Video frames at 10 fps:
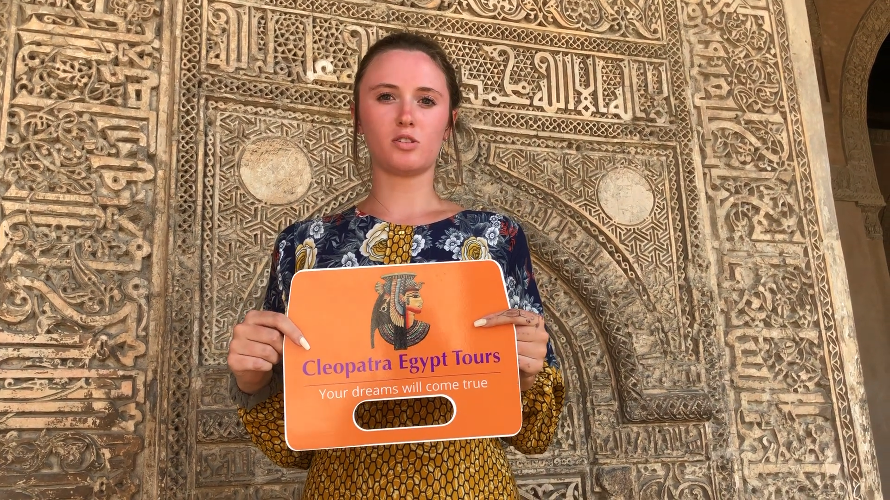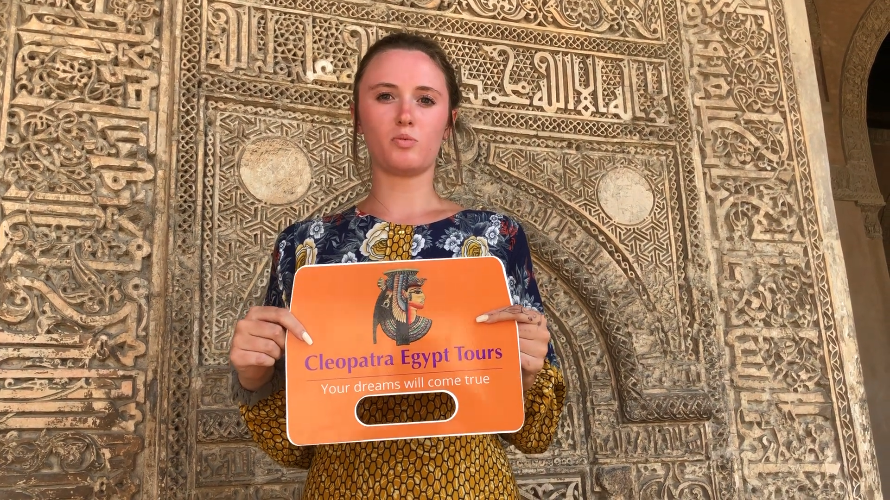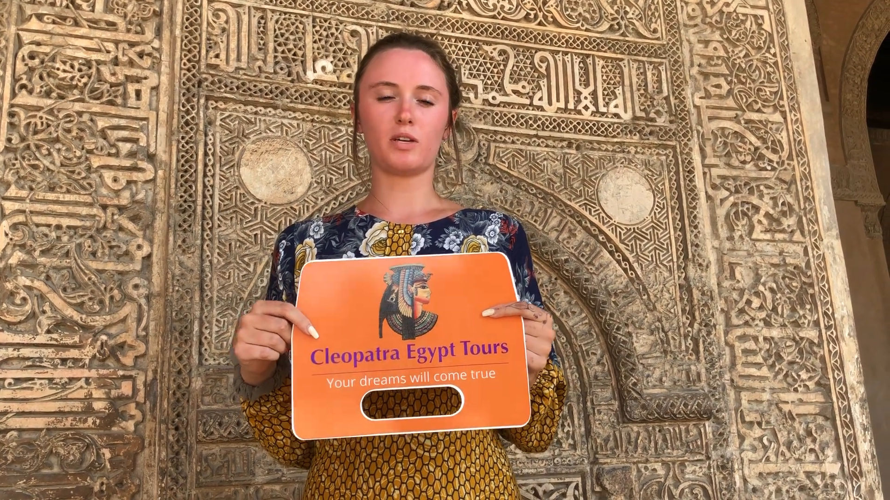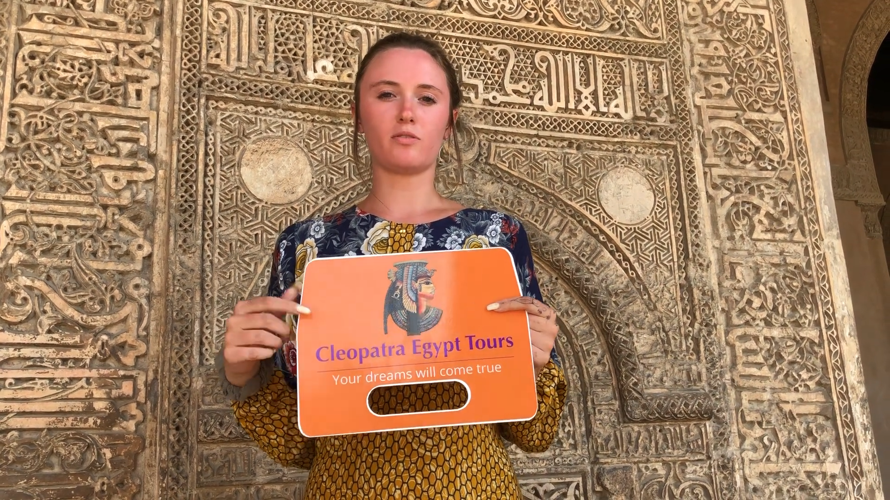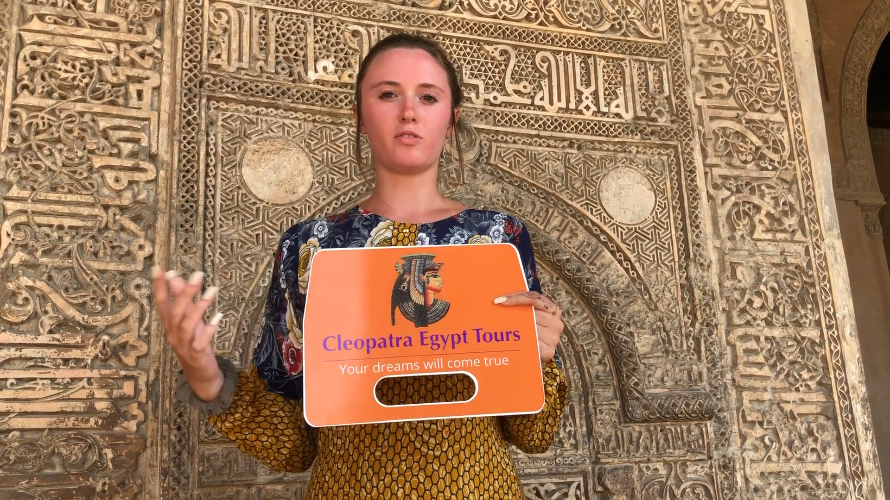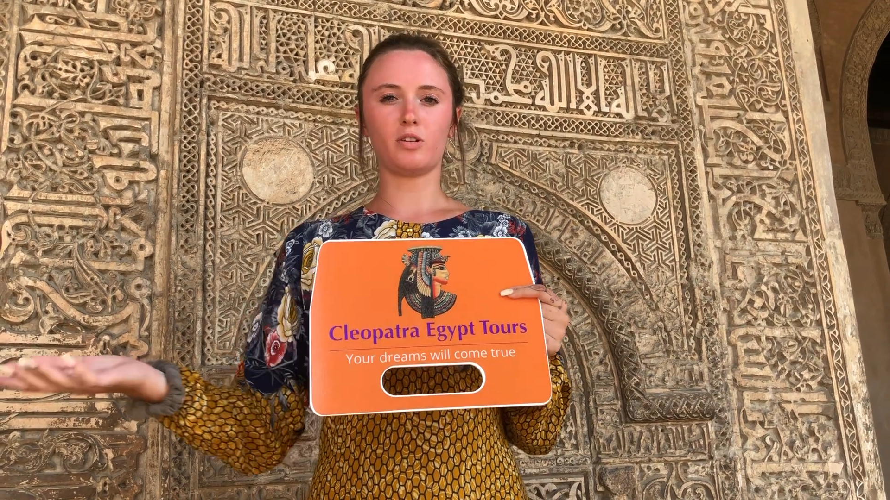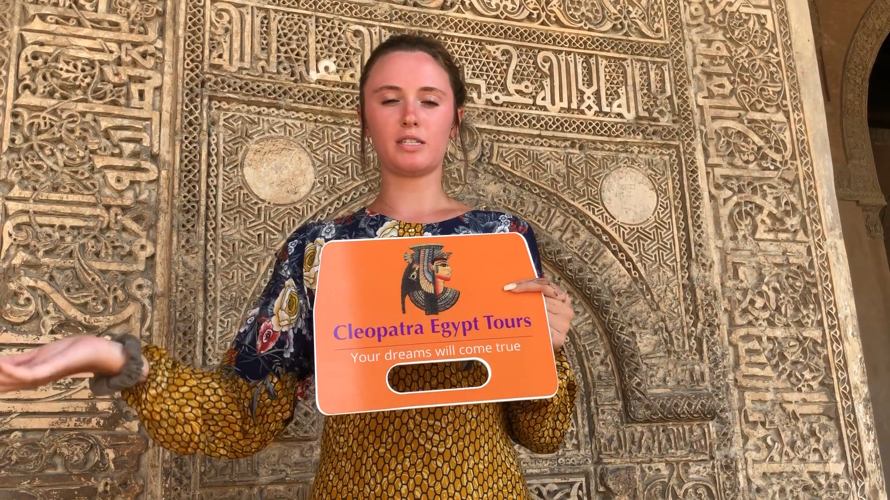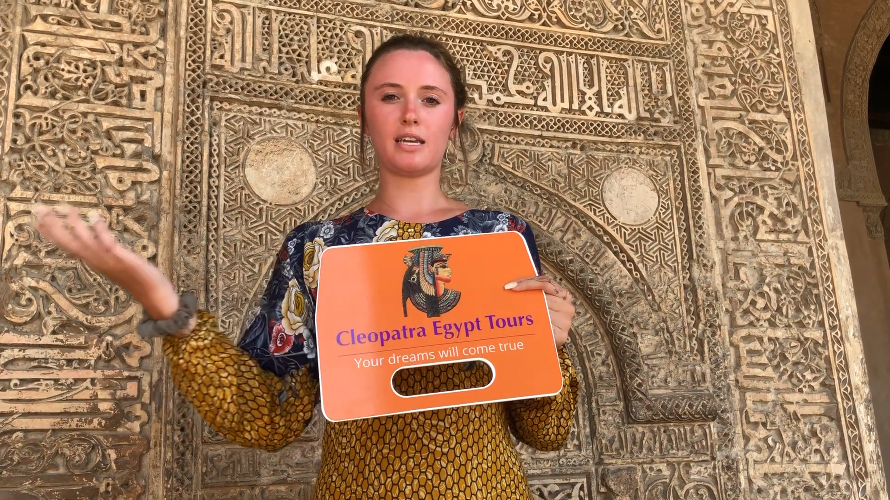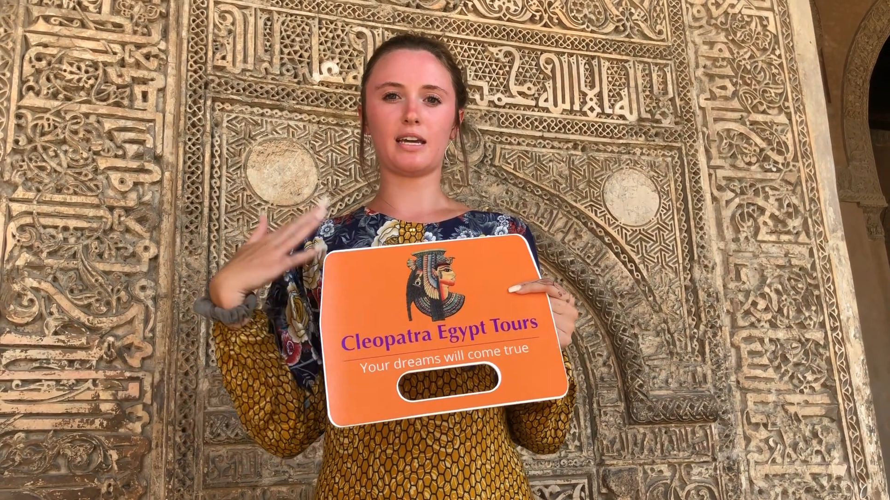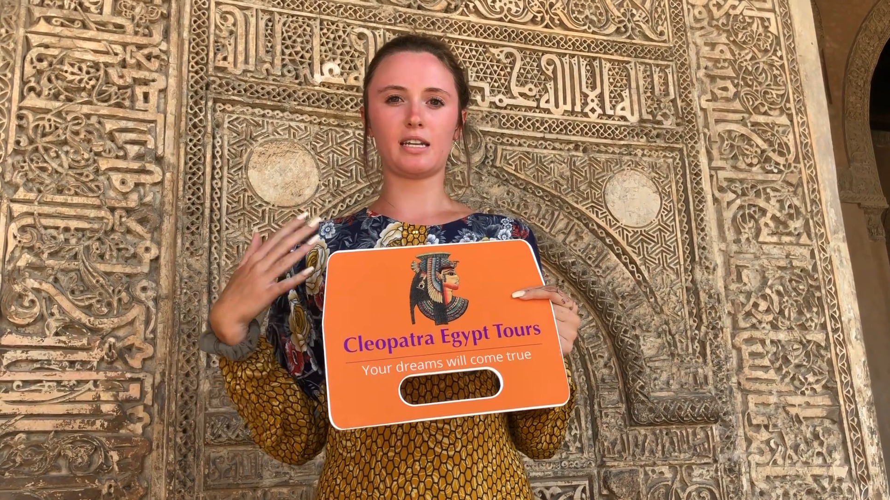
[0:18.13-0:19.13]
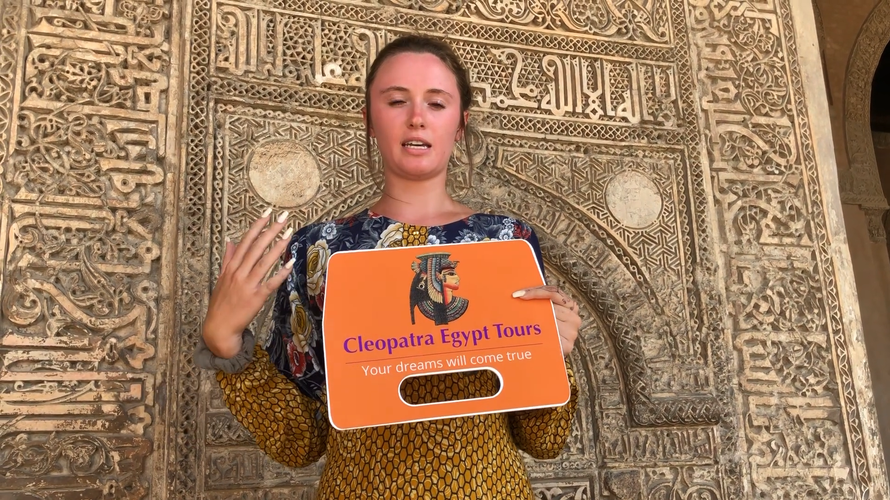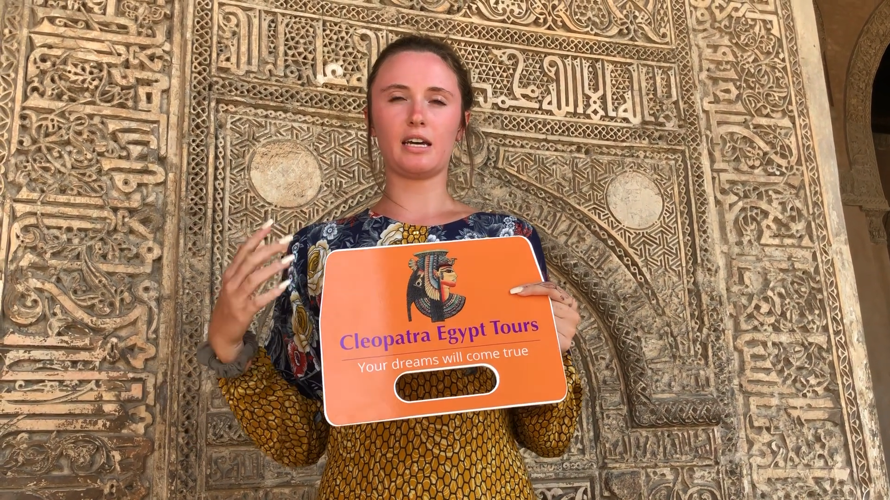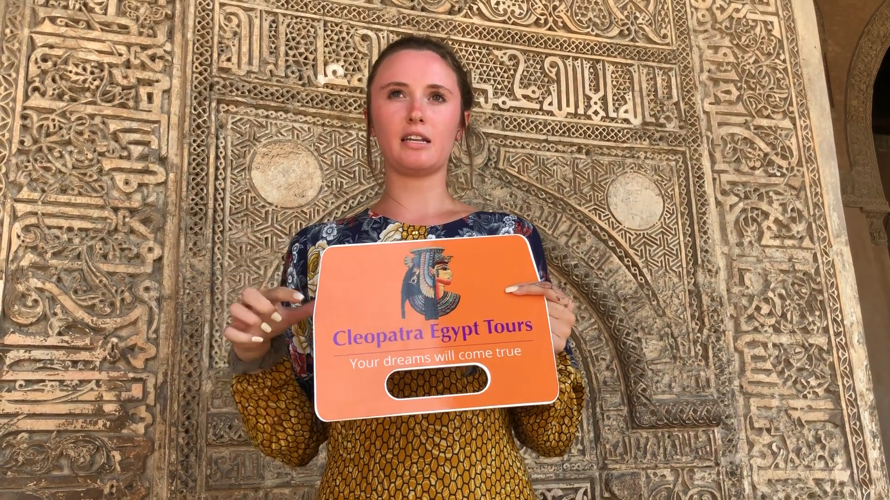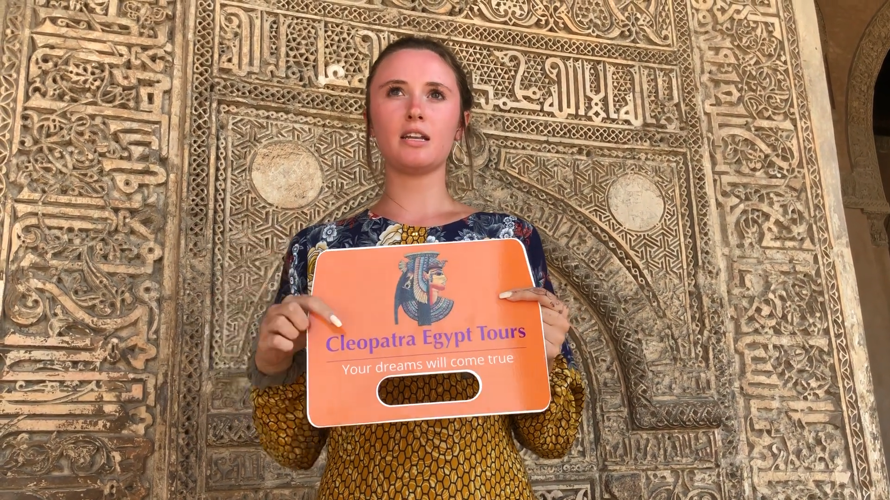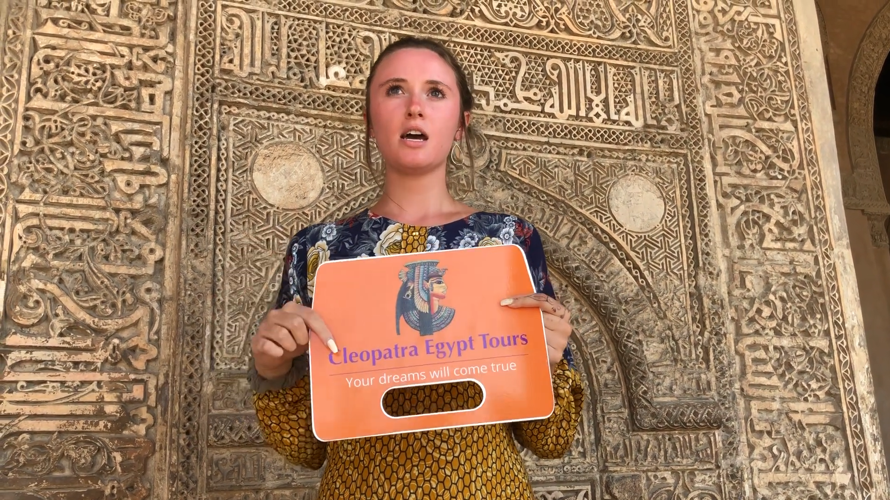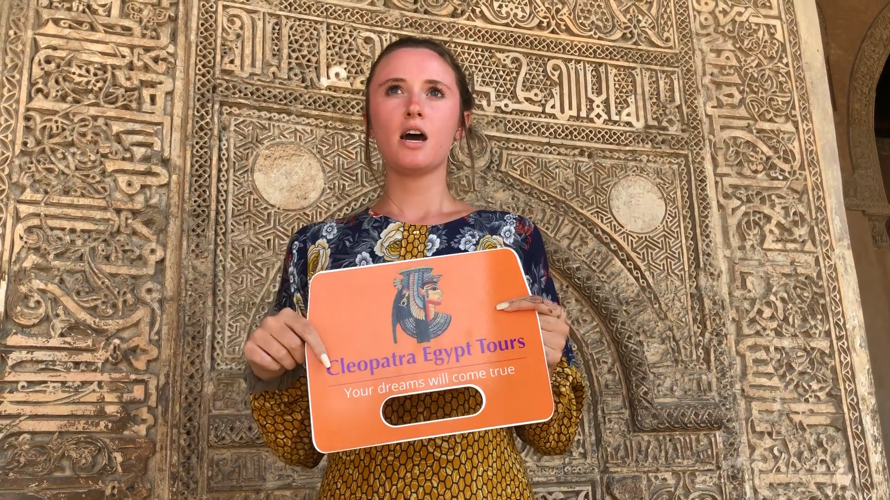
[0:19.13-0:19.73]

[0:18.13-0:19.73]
so we can fully take it in.